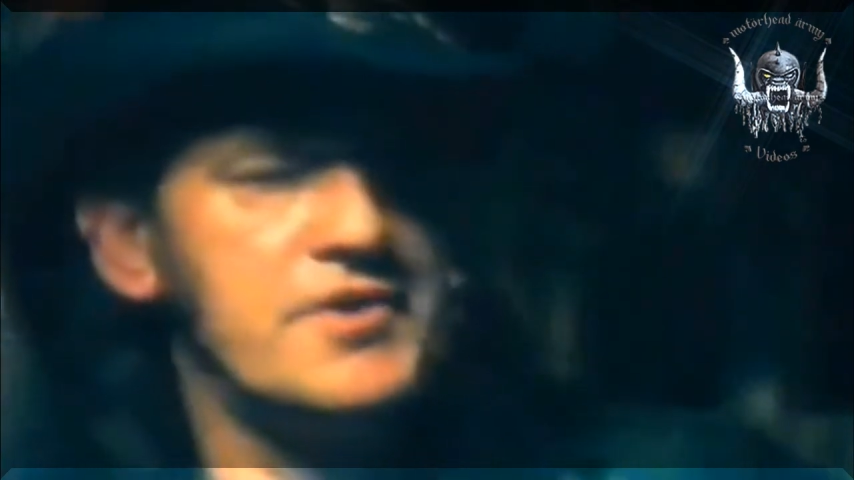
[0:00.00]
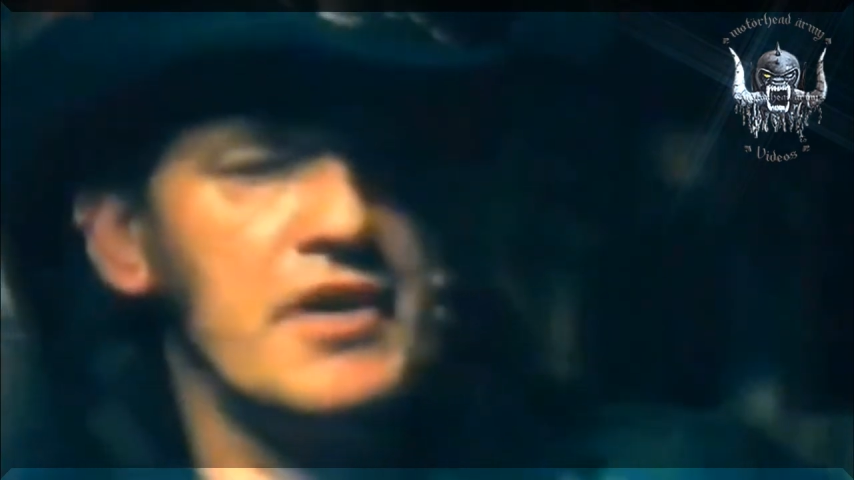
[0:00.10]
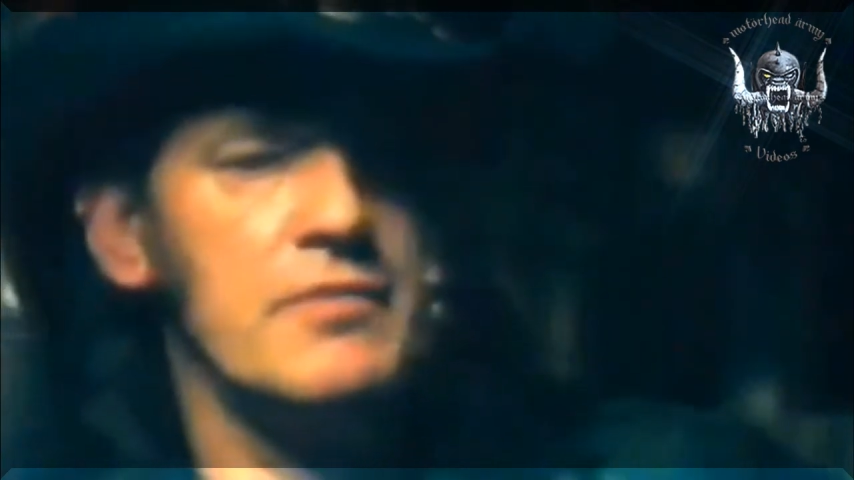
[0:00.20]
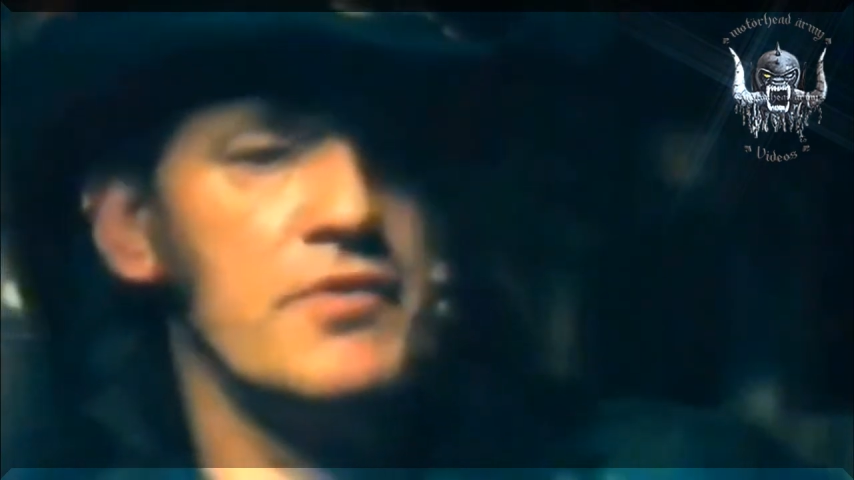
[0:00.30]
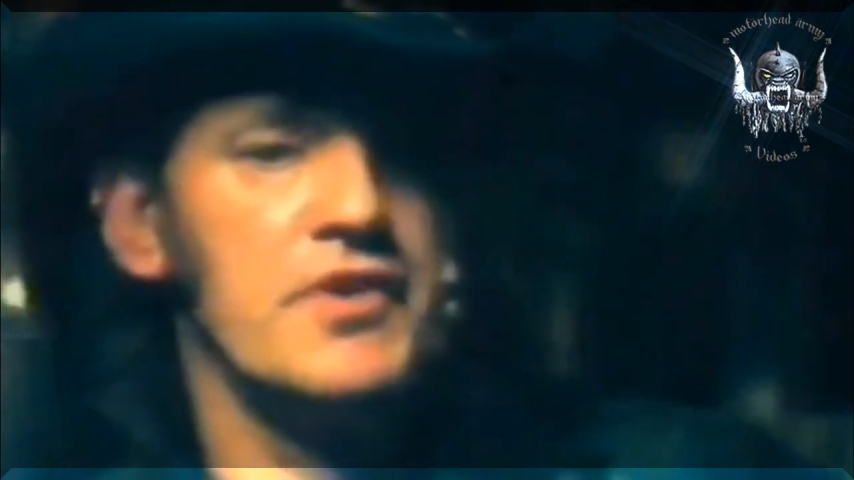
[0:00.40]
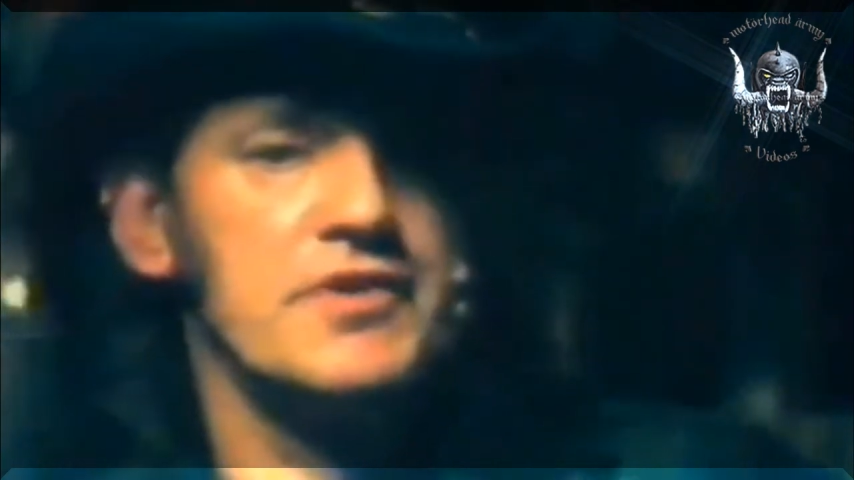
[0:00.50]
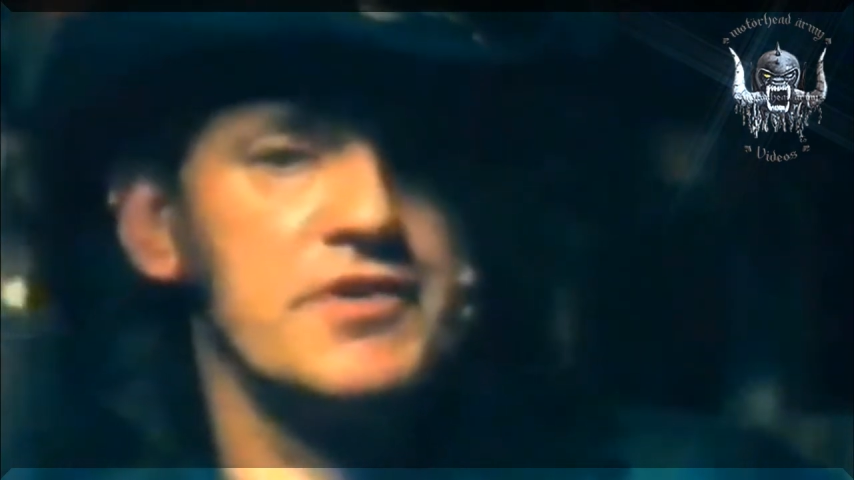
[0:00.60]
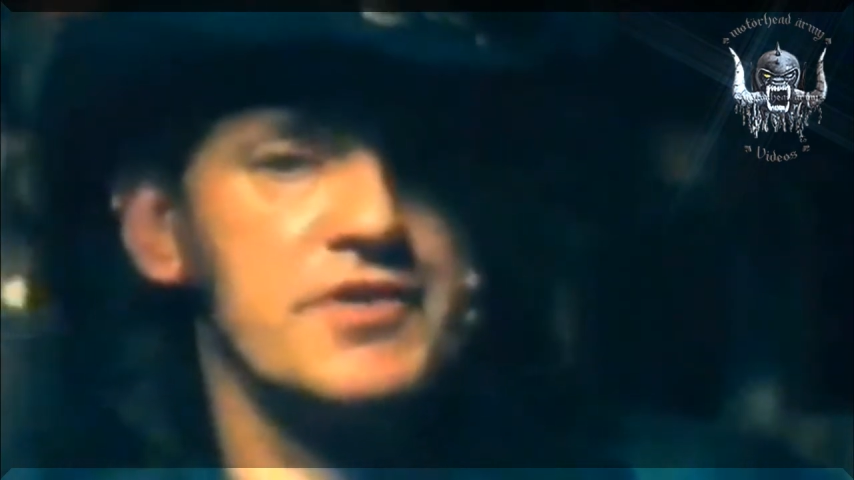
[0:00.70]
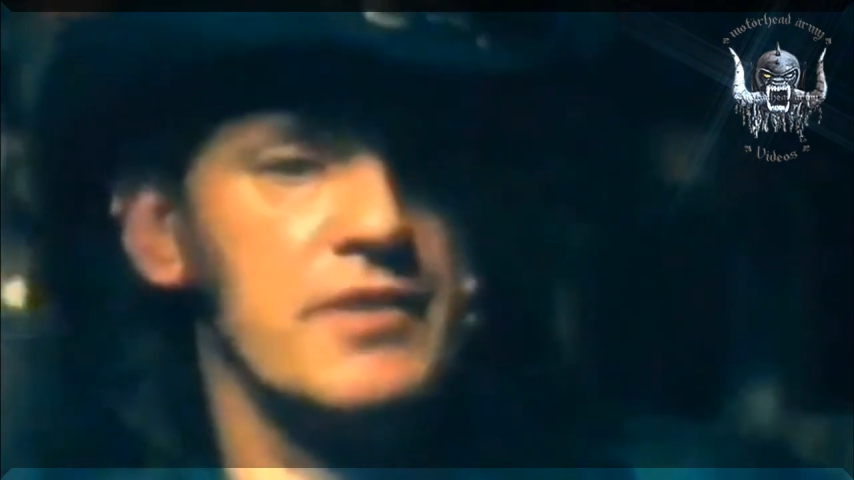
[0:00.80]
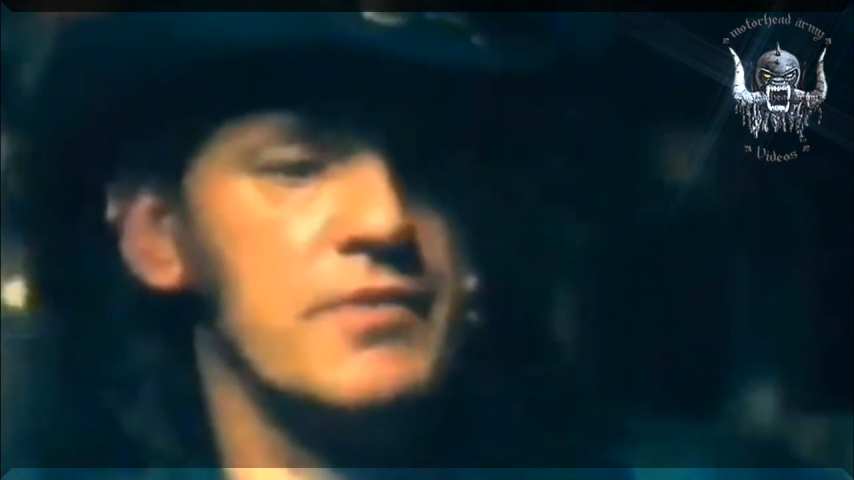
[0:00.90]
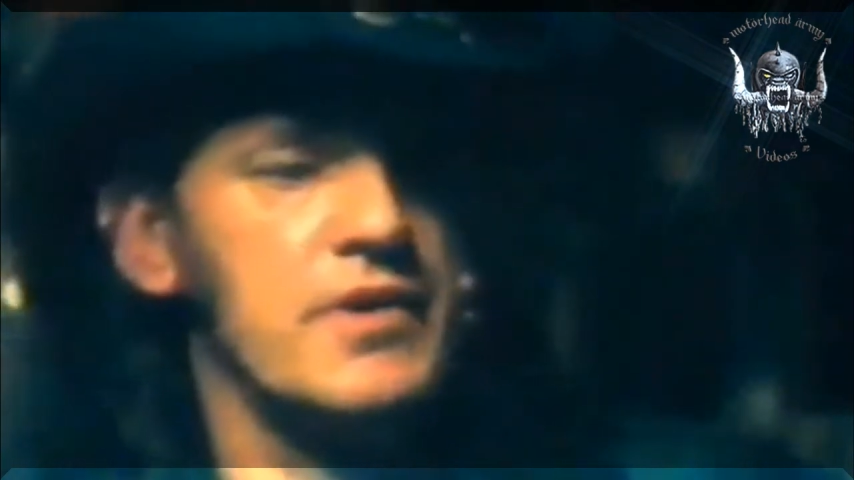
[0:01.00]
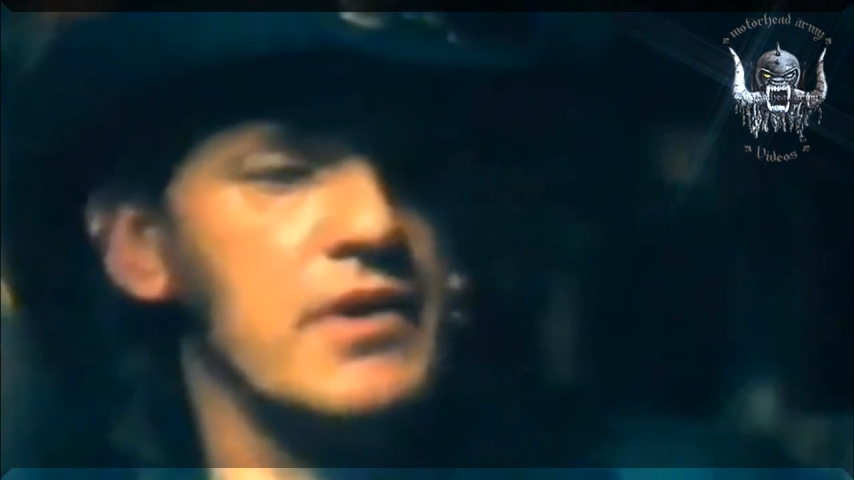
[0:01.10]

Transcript: It's a terrible thing to say, but you